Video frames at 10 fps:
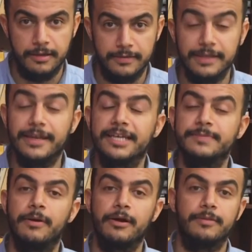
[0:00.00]
The next
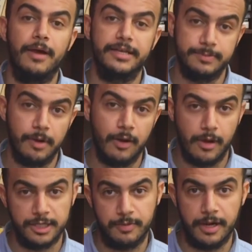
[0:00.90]
part in my
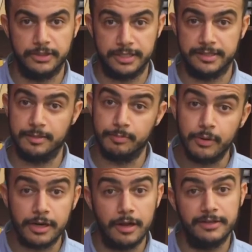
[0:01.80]
smartwatch project is to
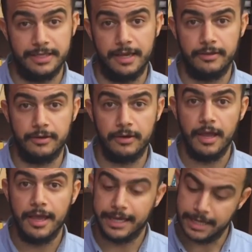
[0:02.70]
put it all together
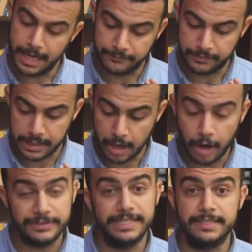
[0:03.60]
and have the
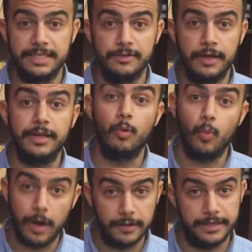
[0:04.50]
RTC running
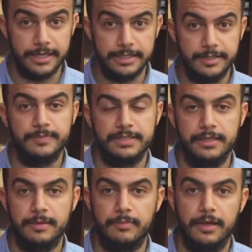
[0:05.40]
while in deep
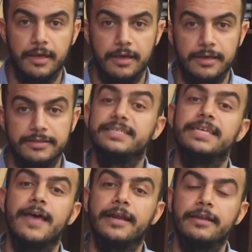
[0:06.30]
sleep. To
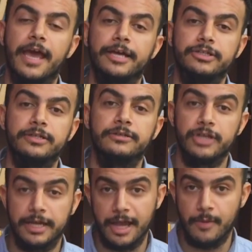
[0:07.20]
see that in action,
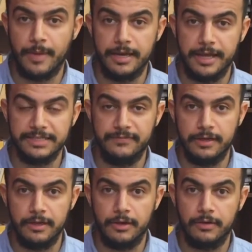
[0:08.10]
check out my next
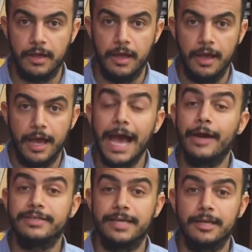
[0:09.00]
video,
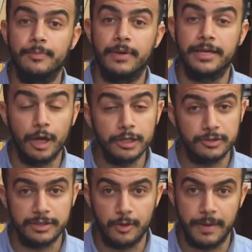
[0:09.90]
How to Set Up an
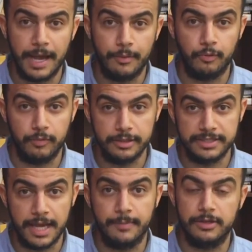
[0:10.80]
Ultra Low Power
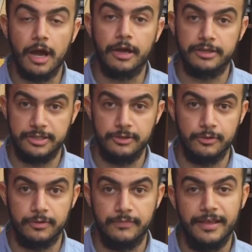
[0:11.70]
Real-Time Clock 2.
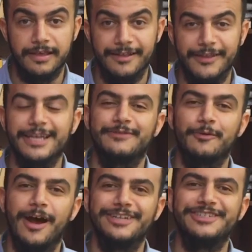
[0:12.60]
Thanks for
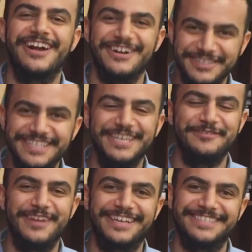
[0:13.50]
watching, I'll see
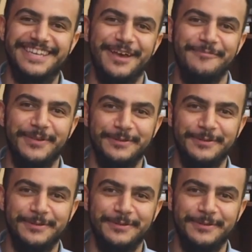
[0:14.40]
you next time.